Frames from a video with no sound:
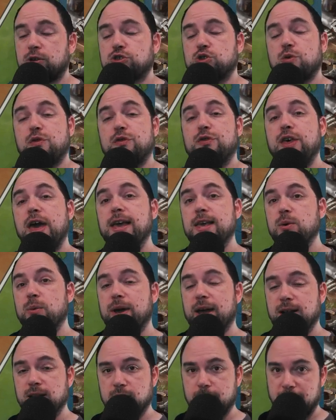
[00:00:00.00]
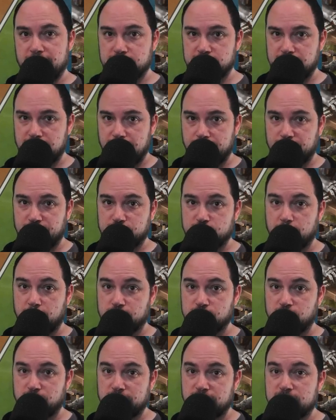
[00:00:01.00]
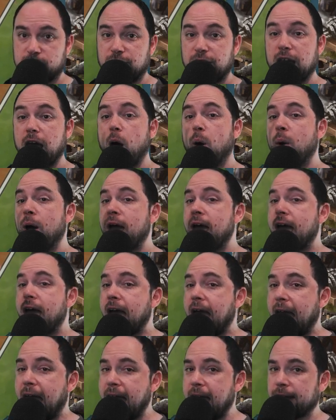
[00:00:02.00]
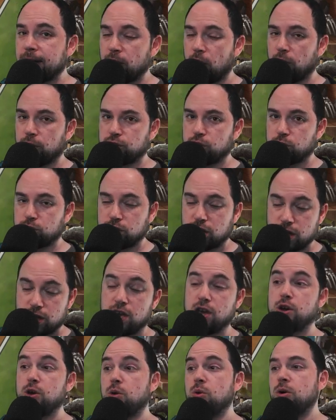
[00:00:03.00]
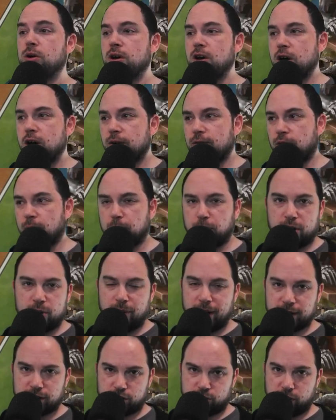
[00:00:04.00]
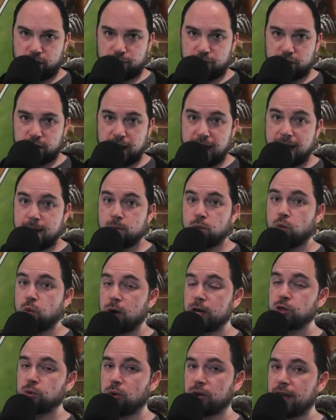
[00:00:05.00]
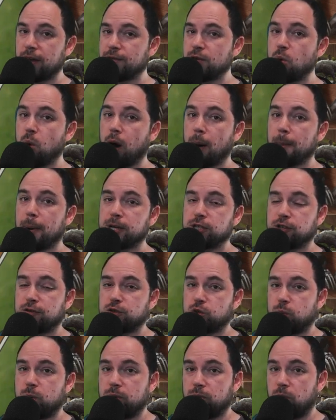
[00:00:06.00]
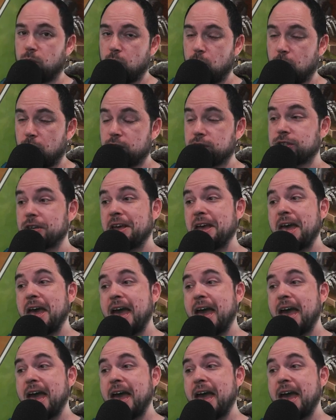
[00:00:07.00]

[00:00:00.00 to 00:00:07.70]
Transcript: So thank you again to the makers of the game for sponsoring this video, and also to you for pre-registering for the game, which will give you a bunch of sweet rewards.